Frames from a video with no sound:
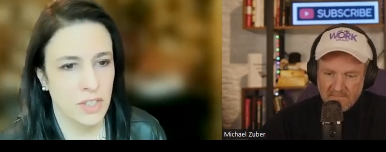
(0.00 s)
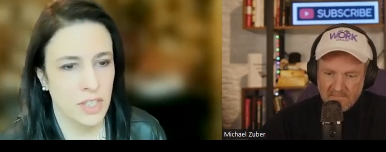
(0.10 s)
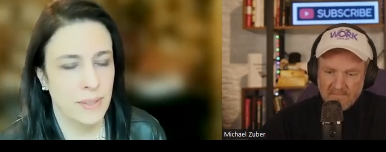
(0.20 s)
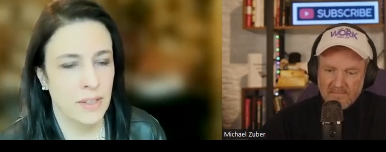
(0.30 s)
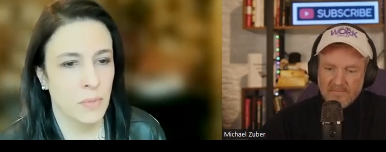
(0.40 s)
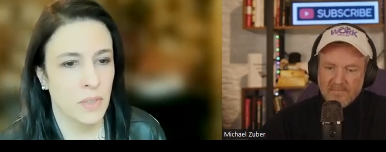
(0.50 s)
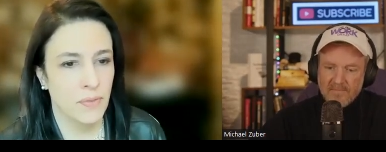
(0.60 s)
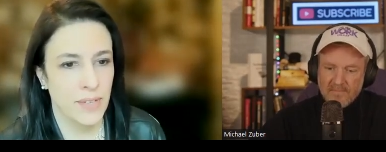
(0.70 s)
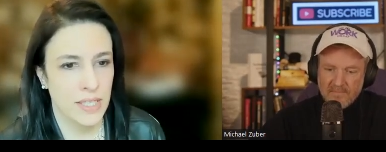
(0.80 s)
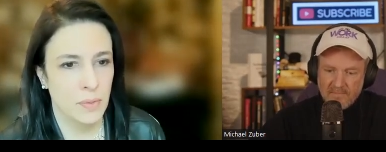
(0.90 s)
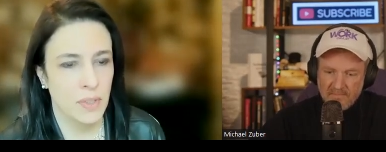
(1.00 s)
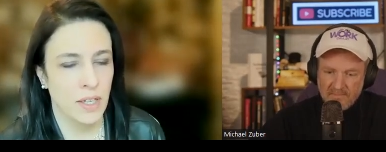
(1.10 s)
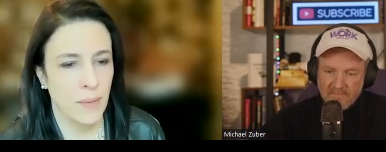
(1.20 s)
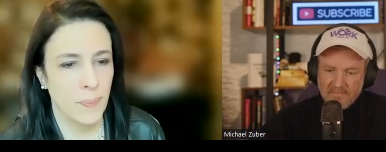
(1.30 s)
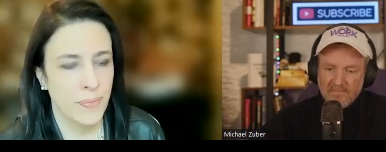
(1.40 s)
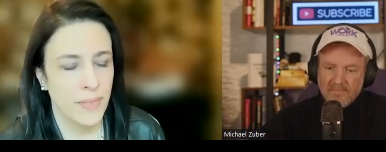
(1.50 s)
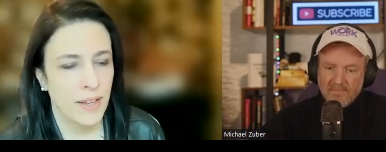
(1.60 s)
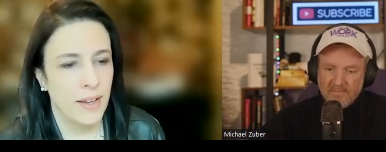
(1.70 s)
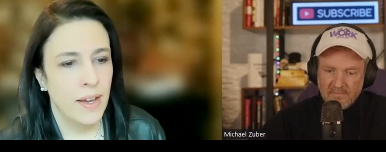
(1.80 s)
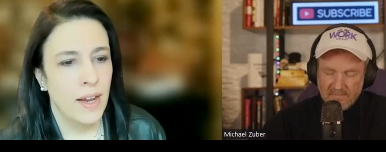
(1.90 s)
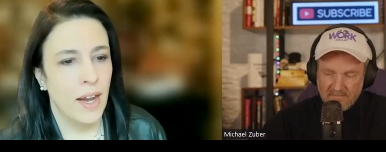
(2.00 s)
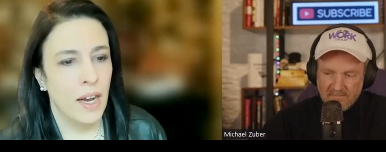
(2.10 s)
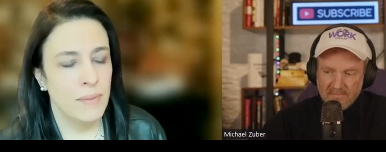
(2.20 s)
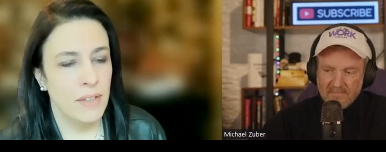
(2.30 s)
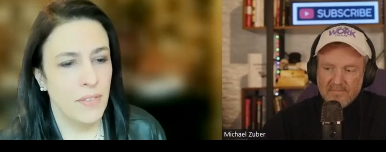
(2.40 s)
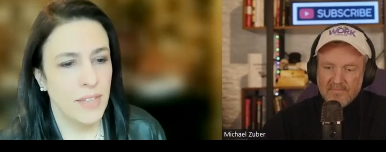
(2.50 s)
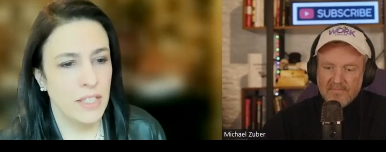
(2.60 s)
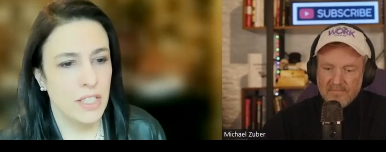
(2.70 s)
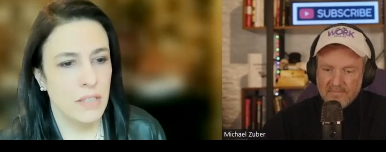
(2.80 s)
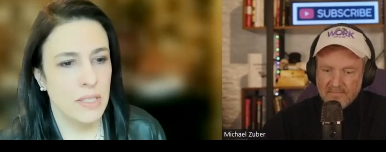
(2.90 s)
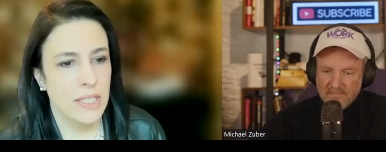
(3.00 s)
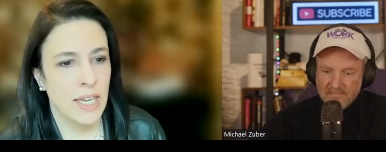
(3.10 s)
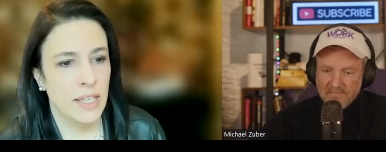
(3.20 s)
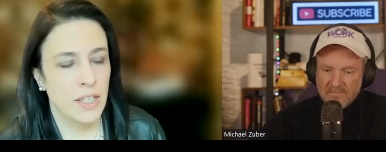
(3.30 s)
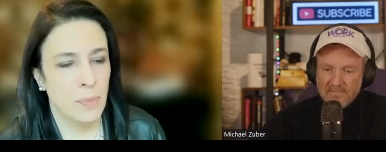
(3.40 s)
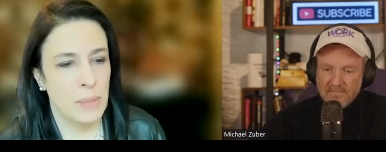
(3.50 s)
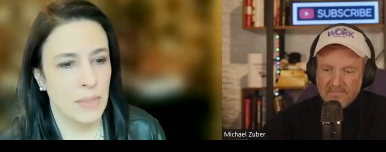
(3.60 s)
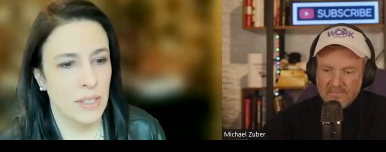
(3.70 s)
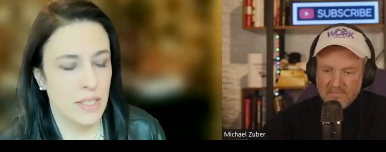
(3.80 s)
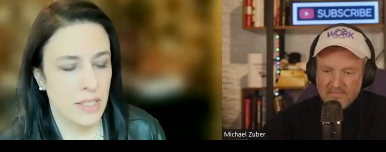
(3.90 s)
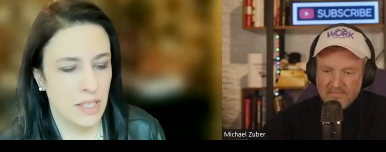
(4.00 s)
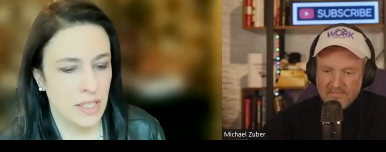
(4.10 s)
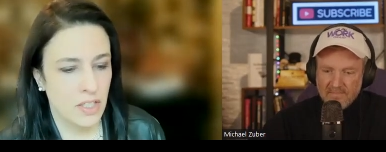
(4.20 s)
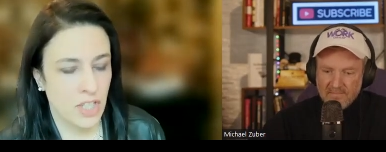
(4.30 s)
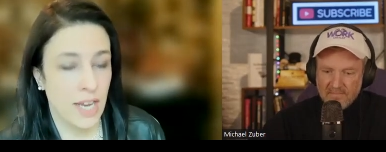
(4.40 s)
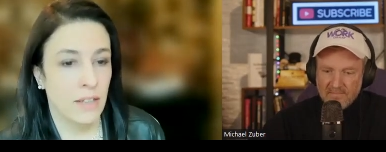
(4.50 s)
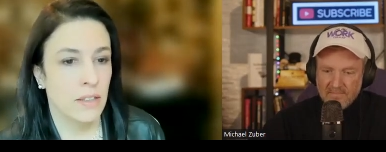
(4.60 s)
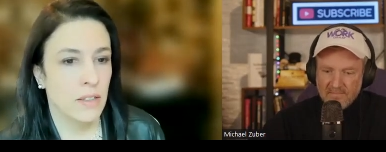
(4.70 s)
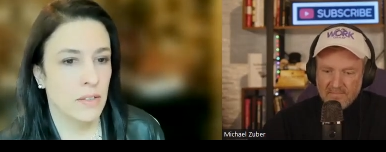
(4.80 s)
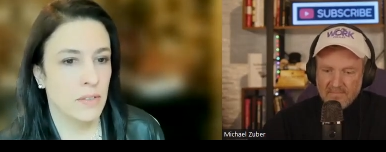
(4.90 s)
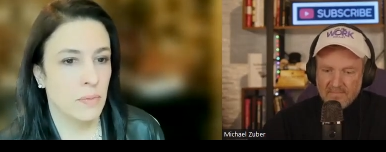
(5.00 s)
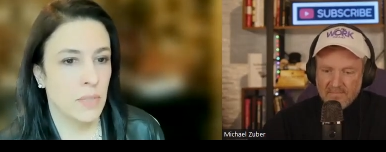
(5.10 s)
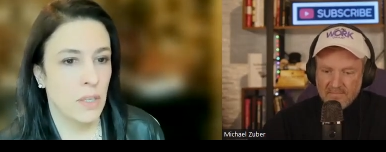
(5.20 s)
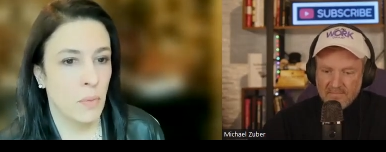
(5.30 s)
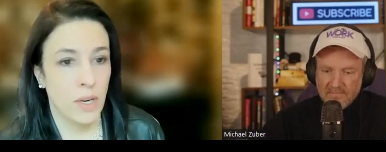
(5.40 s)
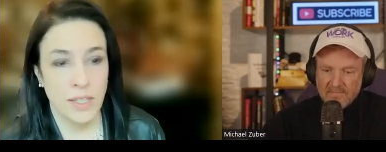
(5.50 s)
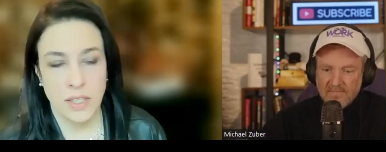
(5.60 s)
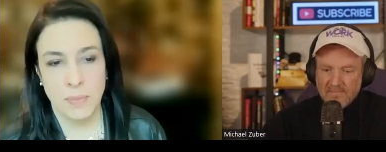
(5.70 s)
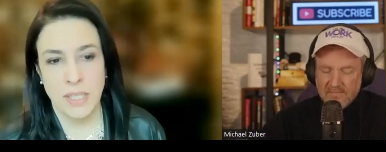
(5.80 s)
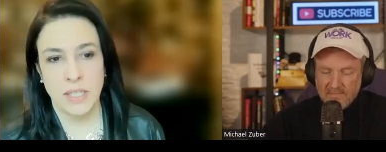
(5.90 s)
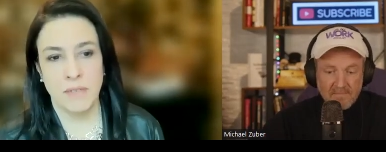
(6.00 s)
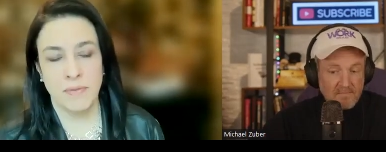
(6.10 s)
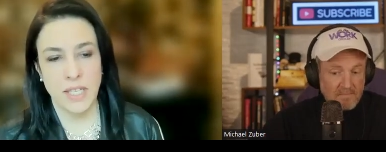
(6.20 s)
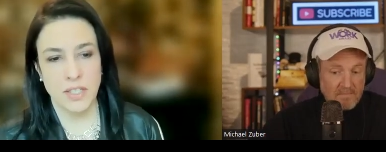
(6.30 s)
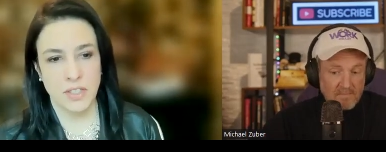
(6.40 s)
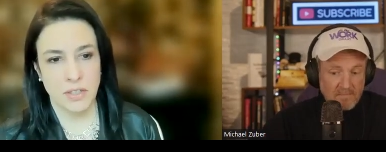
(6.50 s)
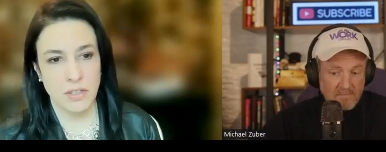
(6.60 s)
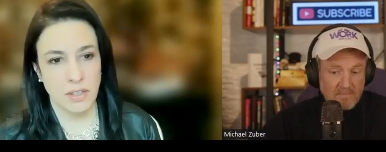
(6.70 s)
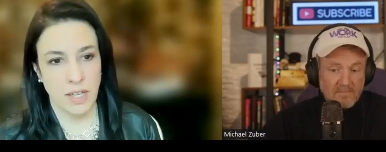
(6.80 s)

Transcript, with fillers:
Speaker 1: you're going to be a little more flexible on. Um, another thing too, is that, you know, people that listen to this channel are, you know, wanting to be investors a